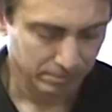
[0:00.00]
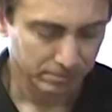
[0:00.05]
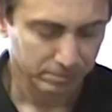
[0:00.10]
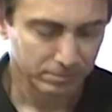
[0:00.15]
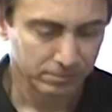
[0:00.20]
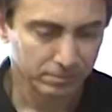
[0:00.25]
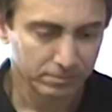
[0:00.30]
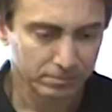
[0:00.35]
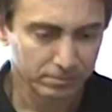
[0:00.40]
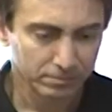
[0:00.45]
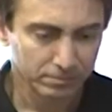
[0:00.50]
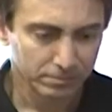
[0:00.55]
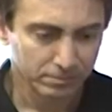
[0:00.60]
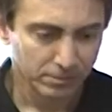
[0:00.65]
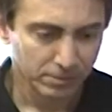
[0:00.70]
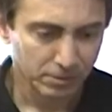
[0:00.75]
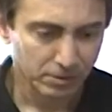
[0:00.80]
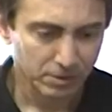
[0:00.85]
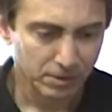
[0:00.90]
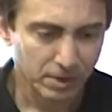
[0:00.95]
Okay?
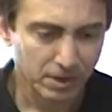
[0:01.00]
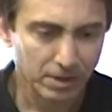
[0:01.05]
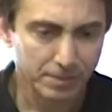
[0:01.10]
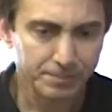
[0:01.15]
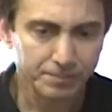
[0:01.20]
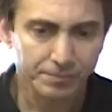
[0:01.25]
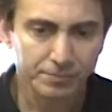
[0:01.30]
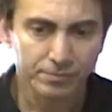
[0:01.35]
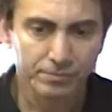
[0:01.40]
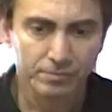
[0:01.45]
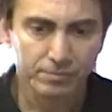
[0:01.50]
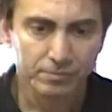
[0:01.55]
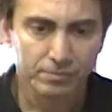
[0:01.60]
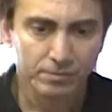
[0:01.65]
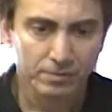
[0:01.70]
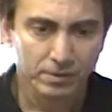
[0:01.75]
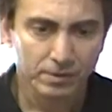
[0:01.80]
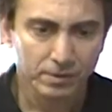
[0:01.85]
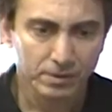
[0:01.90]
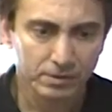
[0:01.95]
Okay. says it
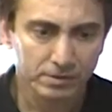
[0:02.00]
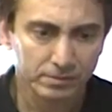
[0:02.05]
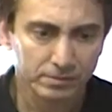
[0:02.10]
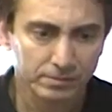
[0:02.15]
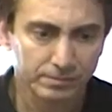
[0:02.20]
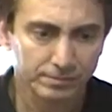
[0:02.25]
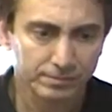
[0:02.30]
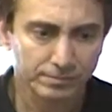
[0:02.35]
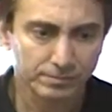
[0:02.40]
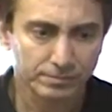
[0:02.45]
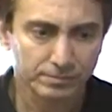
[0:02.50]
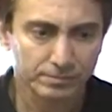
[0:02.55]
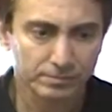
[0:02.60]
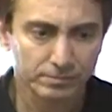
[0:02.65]
right there